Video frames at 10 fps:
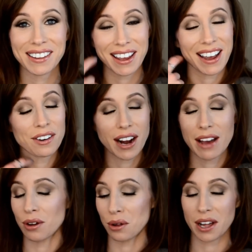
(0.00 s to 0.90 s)
Like, I don't
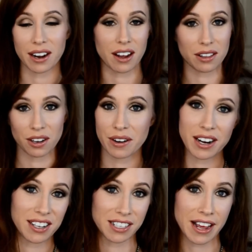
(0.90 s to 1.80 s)
have a whole lot of color going
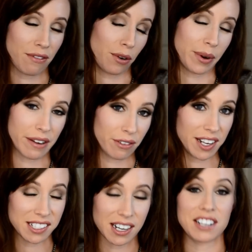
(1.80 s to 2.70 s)
on today for whatever
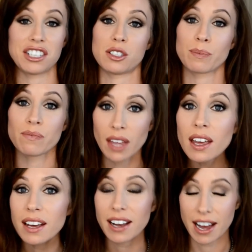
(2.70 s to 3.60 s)
reason. I just
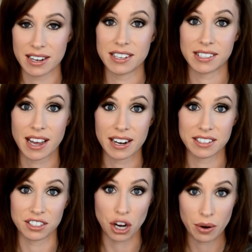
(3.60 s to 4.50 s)
kind of decided
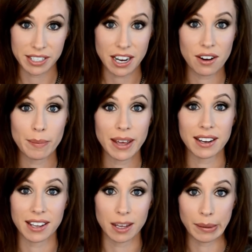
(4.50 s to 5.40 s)
to tone it down a bit
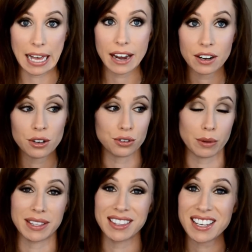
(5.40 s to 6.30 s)
and keep it kind of neutral.
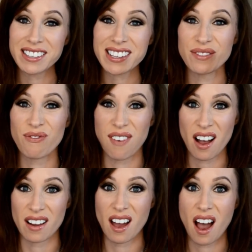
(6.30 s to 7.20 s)
But this is
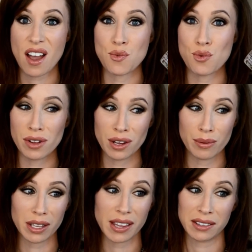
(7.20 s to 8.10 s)
fun. I really,
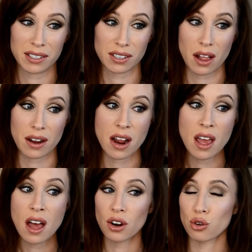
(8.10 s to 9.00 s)
really like this color.
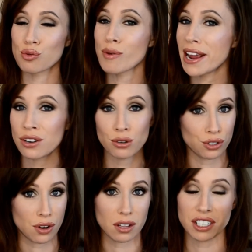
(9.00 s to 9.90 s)
Great
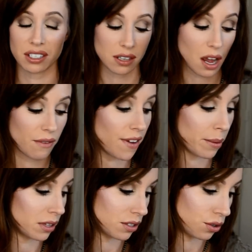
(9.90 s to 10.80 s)
neutral. Just
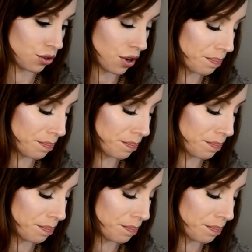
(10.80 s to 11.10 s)
fabulous neutral.